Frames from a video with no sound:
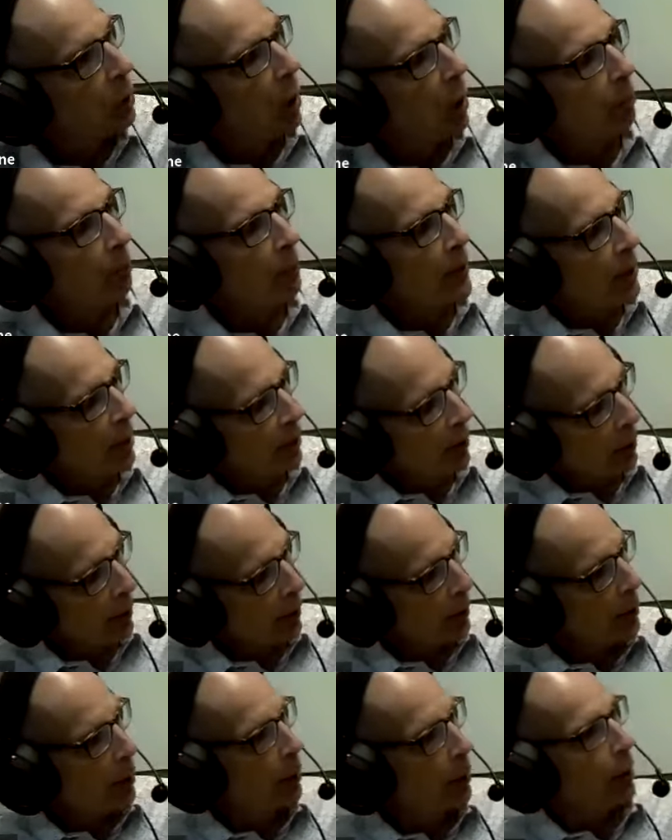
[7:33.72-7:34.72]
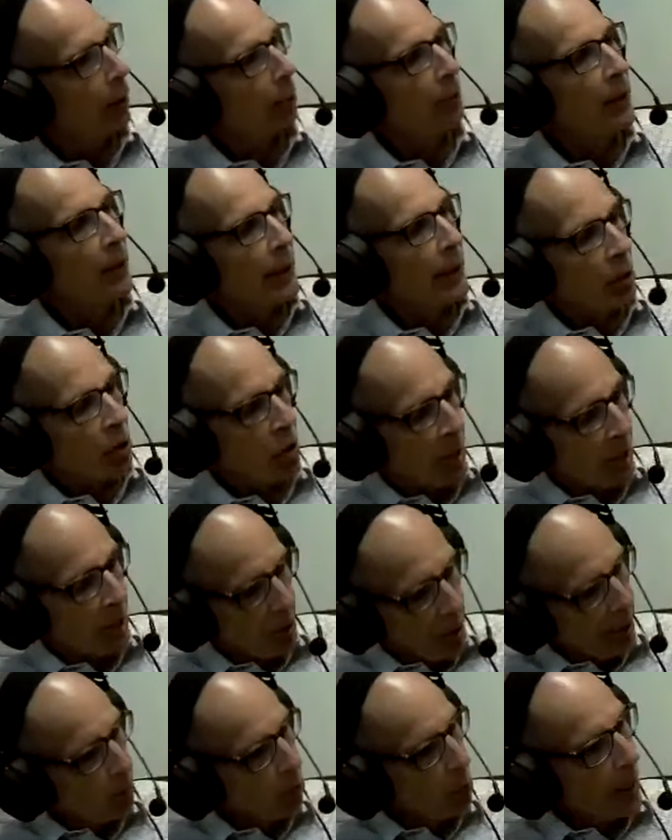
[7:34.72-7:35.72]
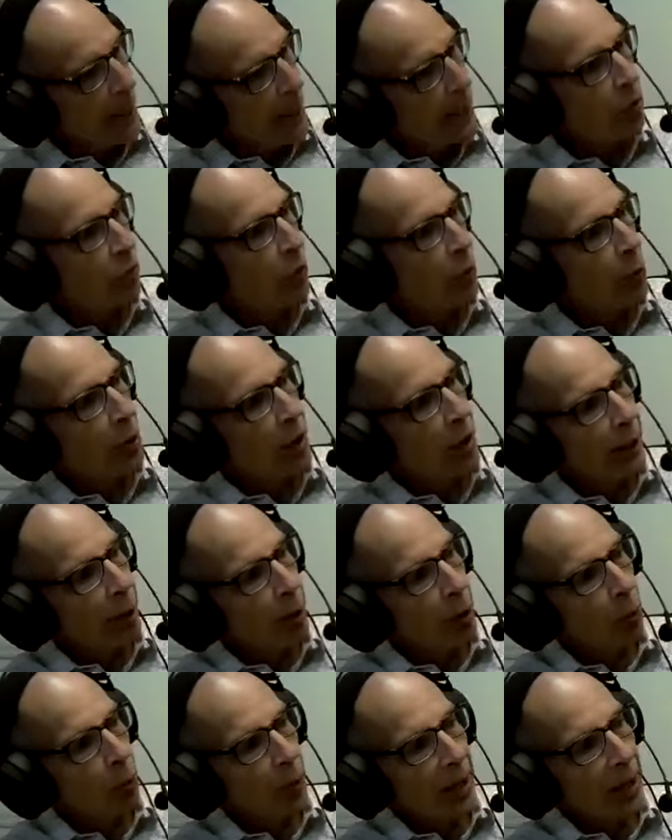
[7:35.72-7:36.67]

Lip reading: up in this area, right in through here,